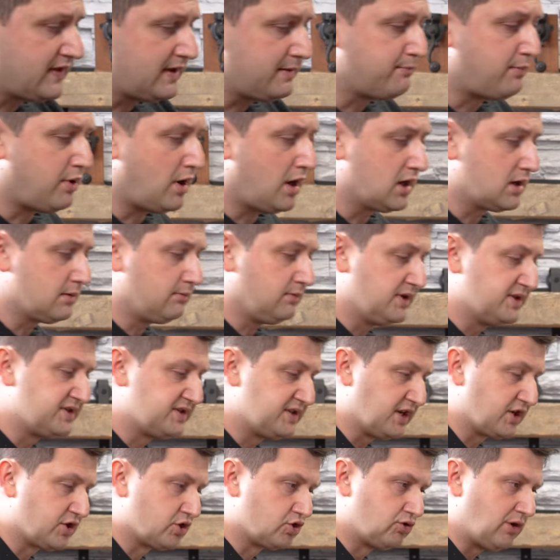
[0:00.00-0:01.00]
a bottomless
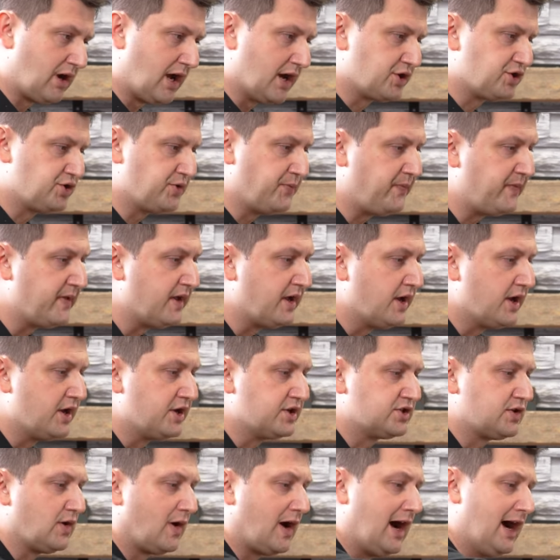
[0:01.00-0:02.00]
extraction.
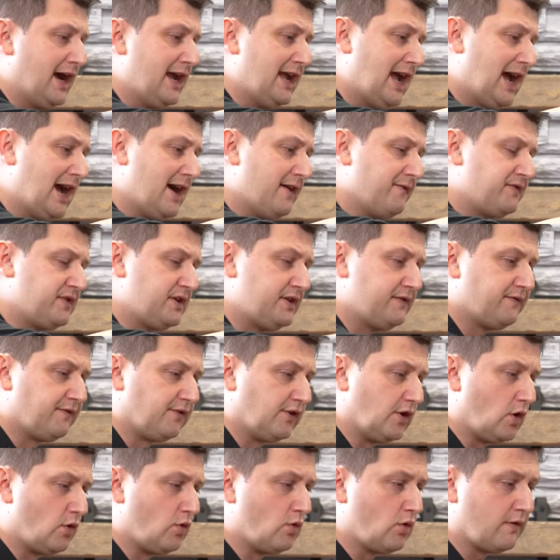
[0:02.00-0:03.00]
So I have the
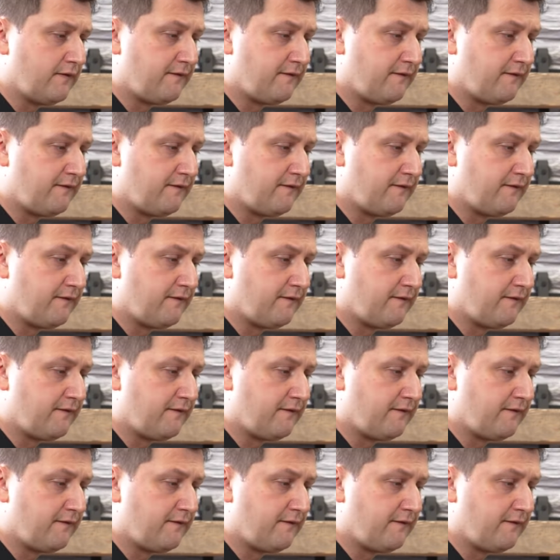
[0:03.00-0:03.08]
flow